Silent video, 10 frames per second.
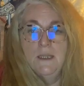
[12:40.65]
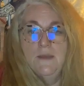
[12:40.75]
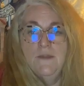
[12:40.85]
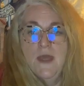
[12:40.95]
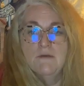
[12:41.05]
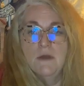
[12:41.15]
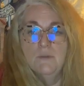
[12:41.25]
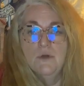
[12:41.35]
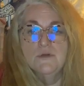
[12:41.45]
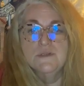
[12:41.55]
And there I
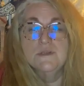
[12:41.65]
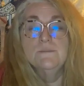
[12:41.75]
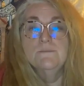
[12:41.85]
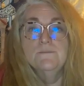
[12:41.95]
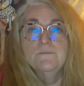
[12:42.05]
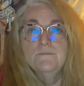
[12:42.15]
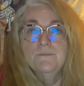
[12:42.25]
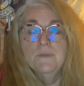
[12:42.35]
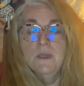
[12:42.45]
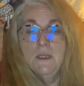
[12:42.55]
was.
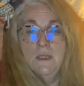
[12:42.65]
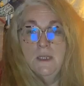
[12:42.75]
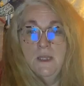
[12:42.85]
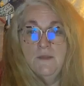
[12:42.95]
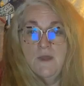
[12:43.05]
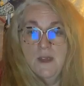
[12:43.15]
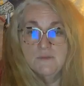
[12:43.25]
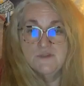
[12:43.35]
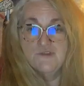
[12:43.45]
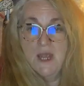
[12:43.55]
And there
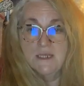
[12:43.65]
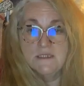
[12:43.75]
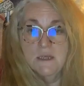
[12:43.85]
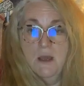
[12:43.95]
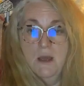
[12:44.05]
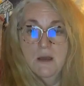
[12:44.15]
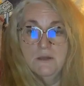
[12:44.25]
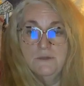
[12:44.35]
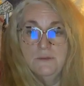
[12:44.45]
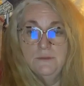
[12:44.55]
was Jack's
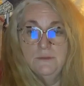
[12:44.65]
card.